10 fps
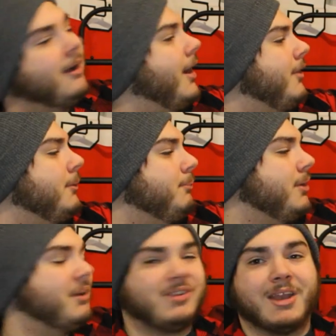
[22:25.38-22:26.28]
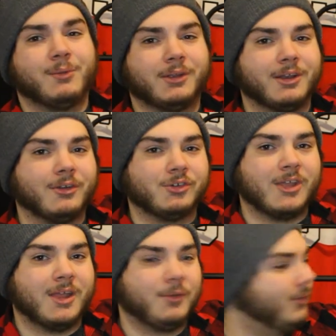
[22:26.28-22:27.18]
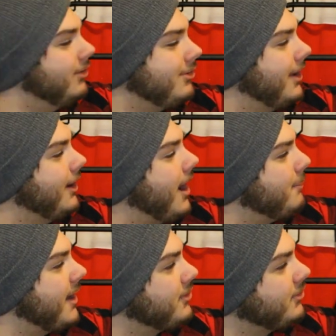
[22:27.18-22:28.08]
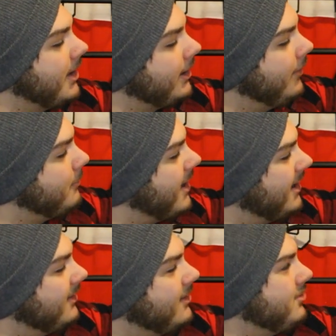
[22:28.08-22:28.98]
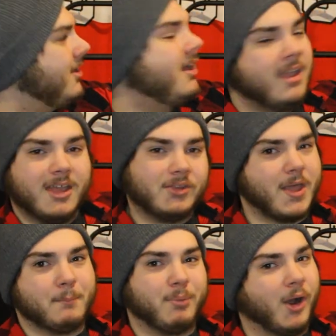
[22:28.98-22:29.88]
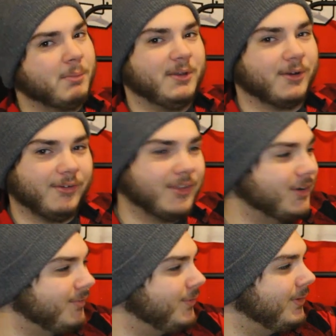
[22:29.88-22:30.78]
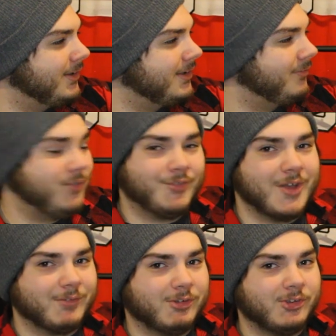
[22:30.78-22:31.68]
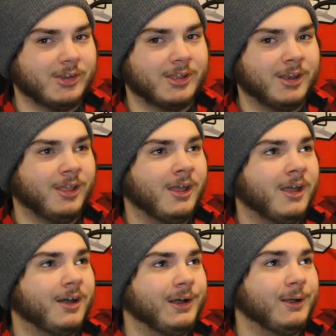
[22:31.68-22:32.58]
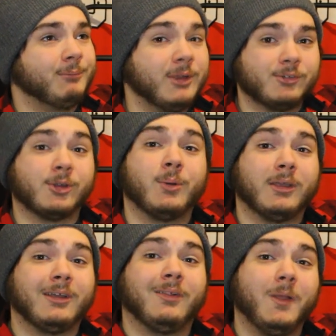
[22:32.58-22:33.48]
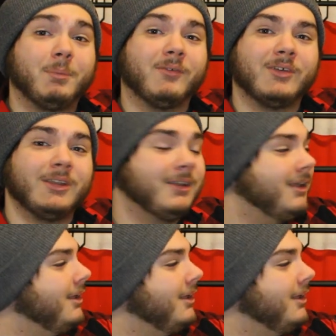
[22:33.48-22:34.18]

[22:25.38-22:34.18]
I think pretty much anyone can understand the reason I got Pastrnak on the back of this is that Barbie Girl interview he did. If you've never seen it, here's a quick clip of it.